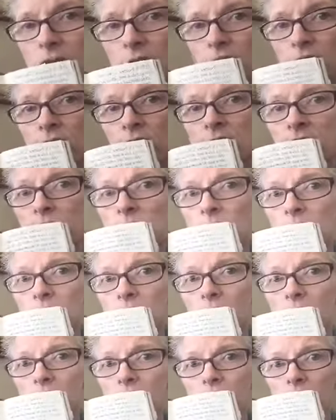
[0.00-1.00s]
this one
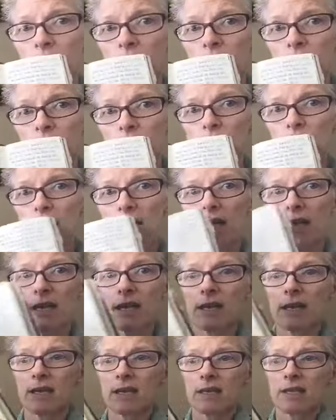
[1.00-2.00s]
got filed
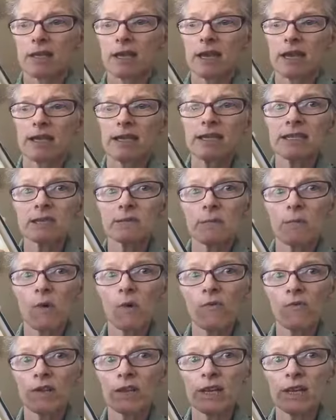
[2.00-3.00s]
away. And it's
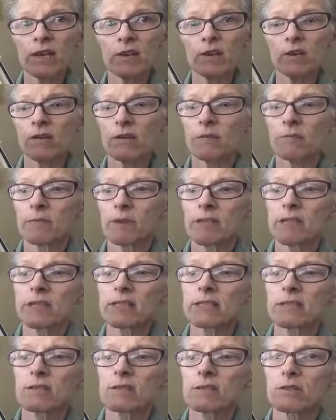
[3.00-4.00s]
over here, but
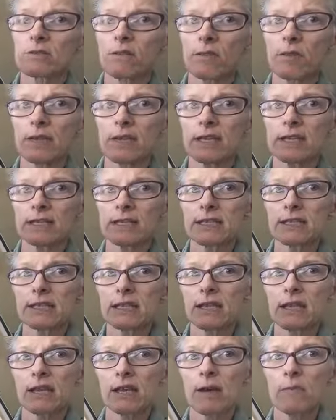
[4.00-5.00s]
these little thingies
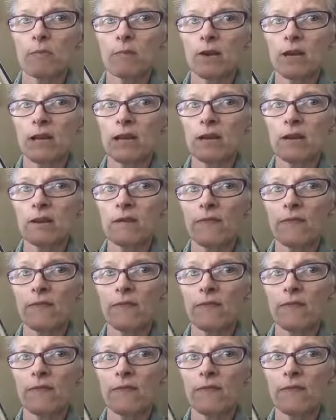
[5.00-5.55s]
sticking up right here,